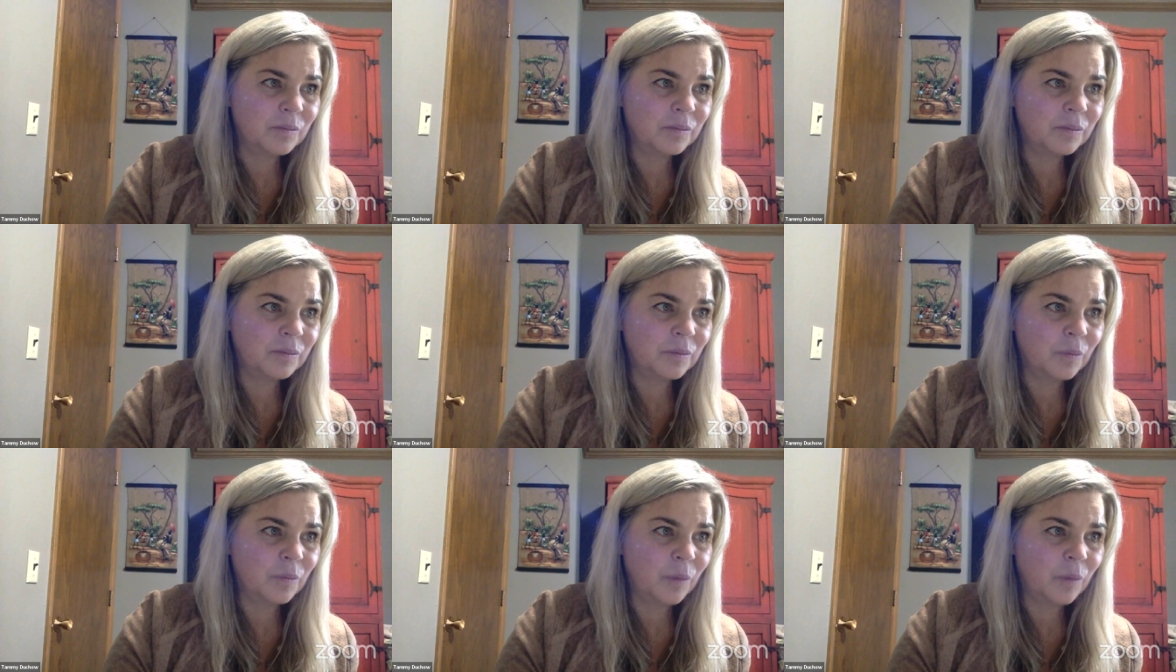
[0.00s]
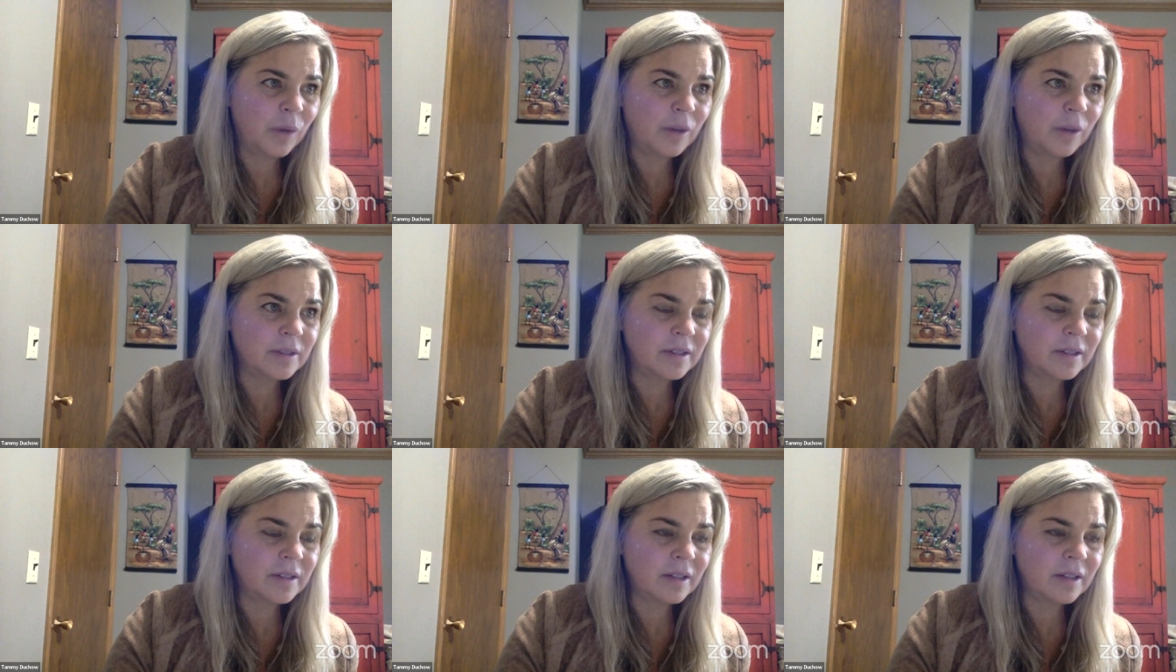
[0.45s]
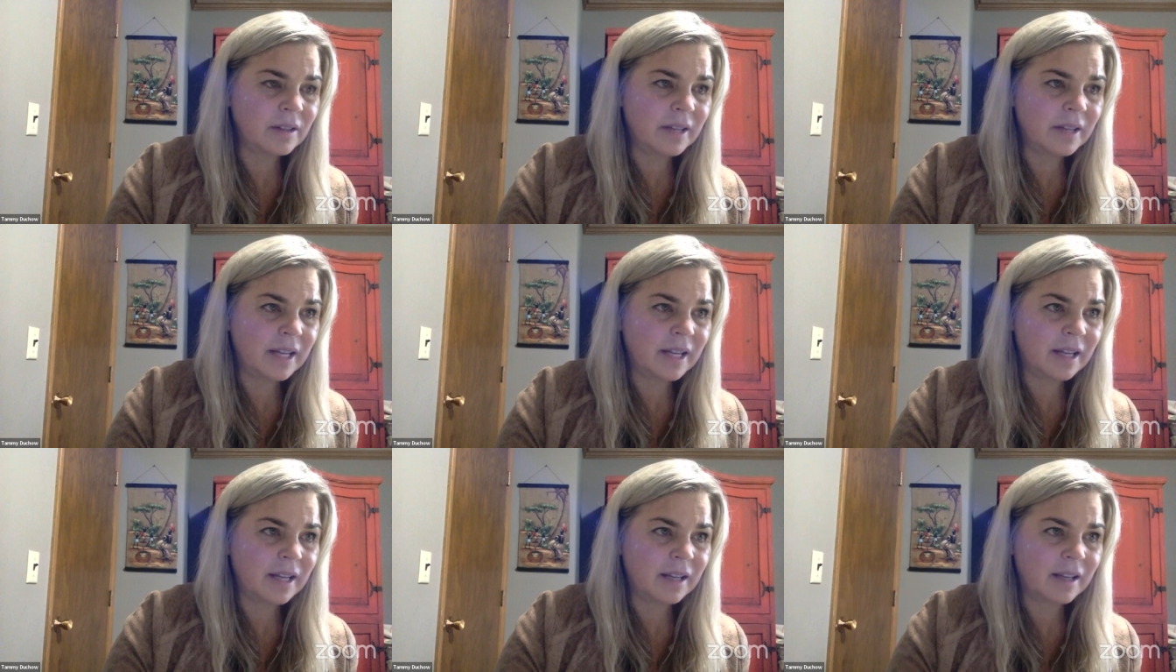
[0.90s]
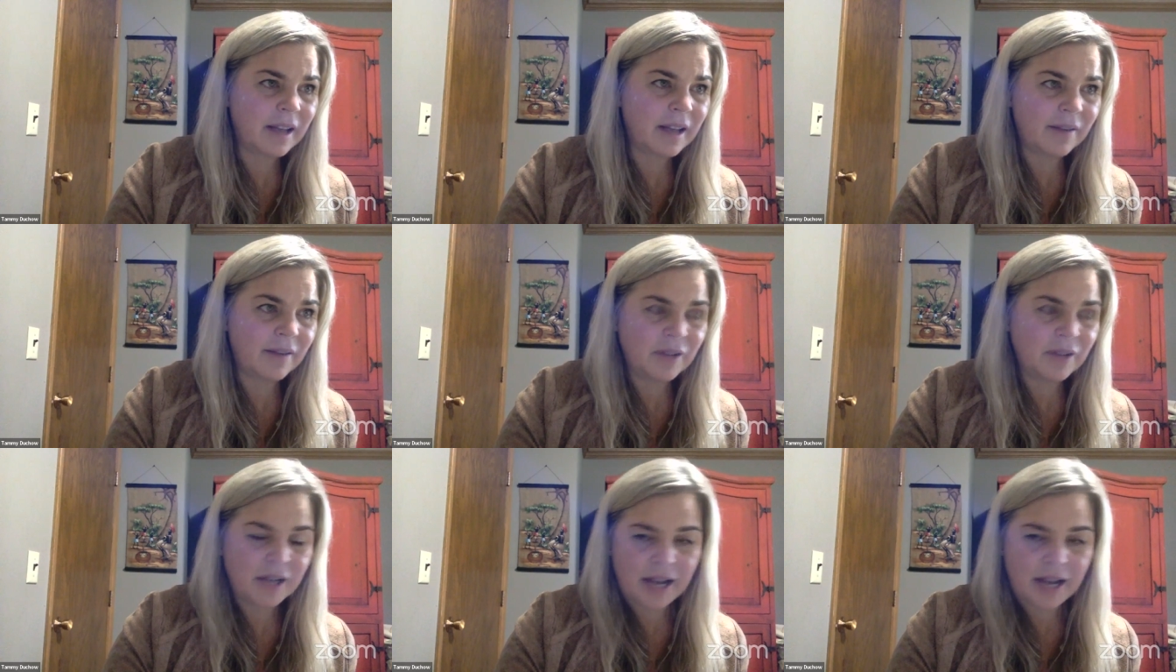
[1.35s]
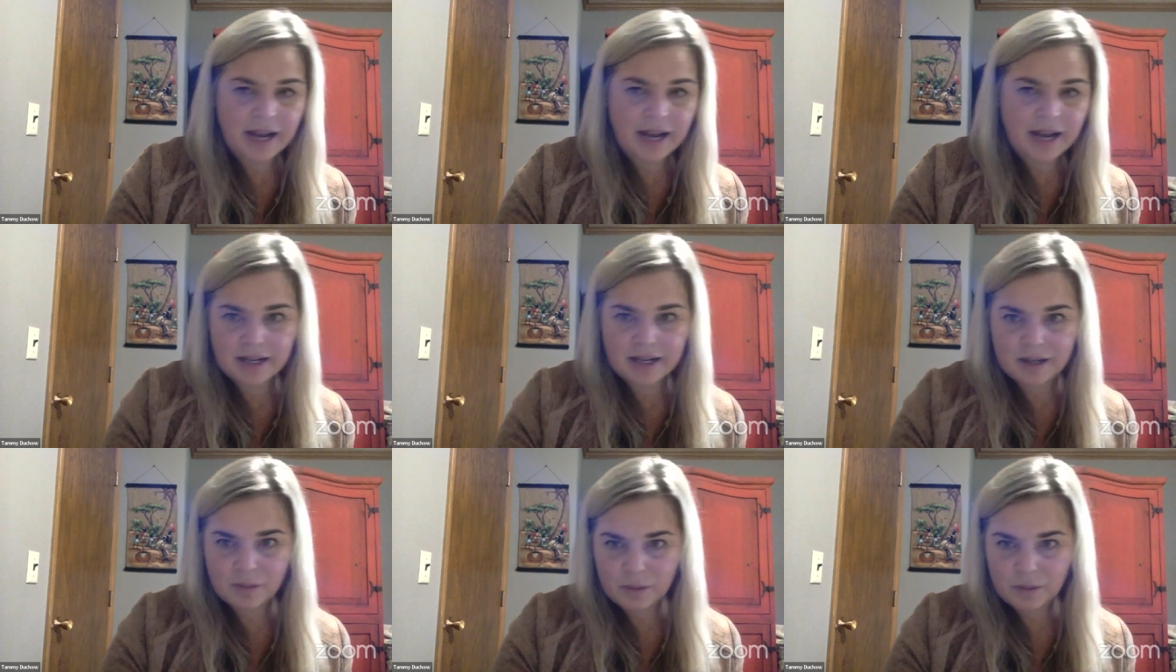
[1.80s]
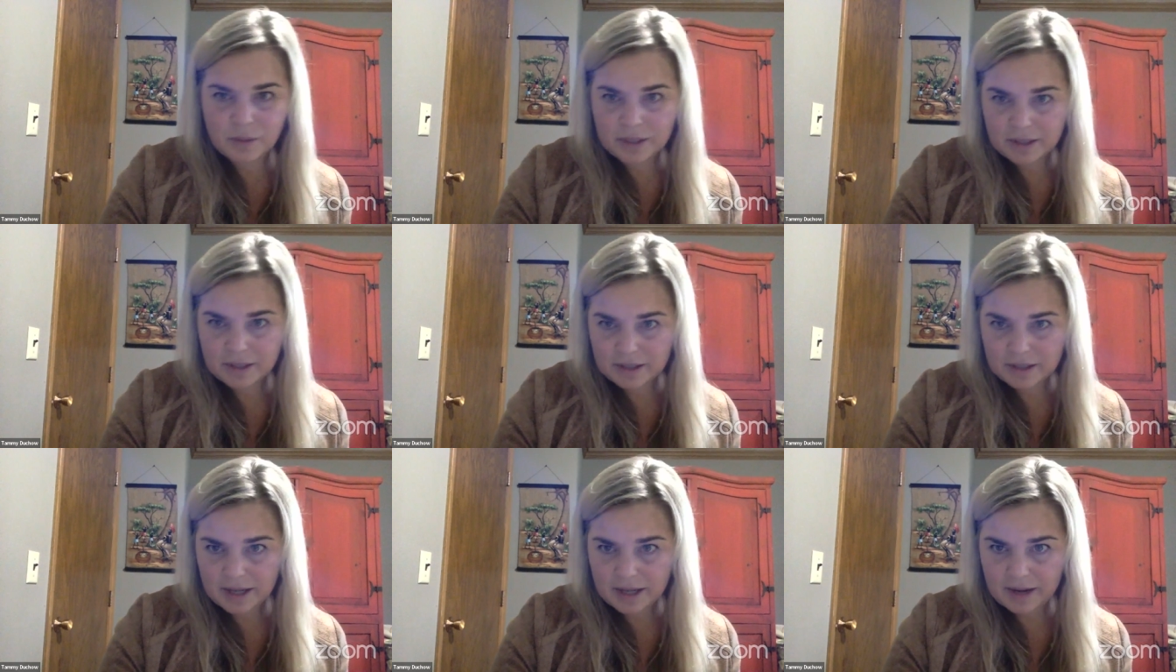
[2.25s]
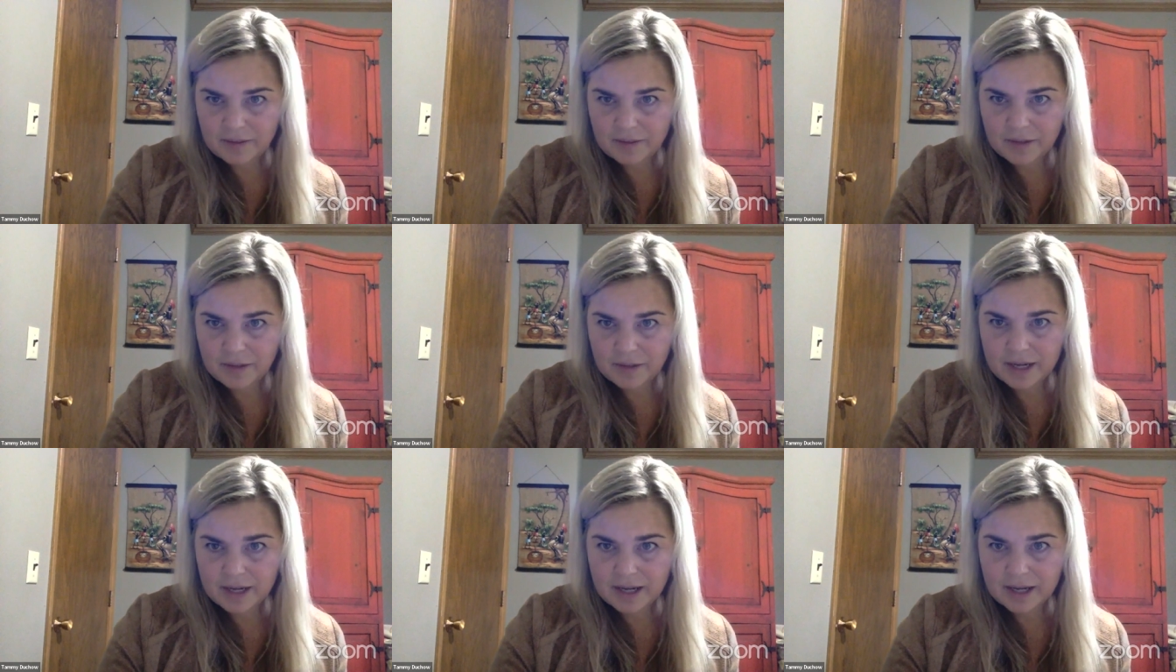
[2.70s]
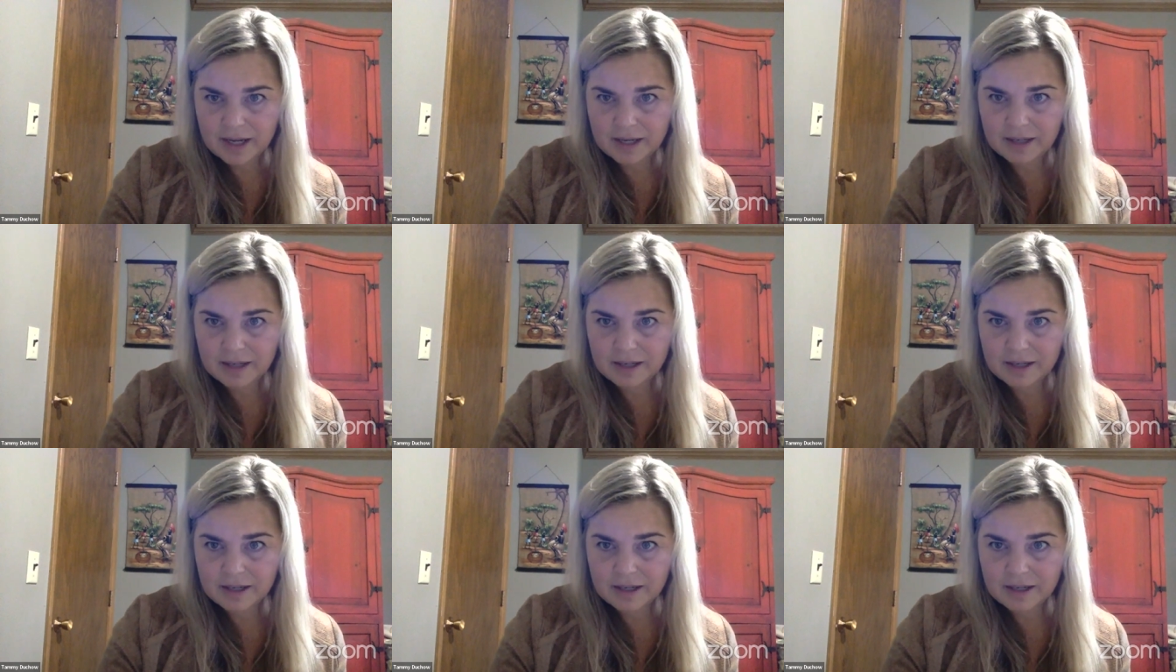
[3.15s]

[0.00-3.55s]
Where's the link Kevin added? What did Kevin add?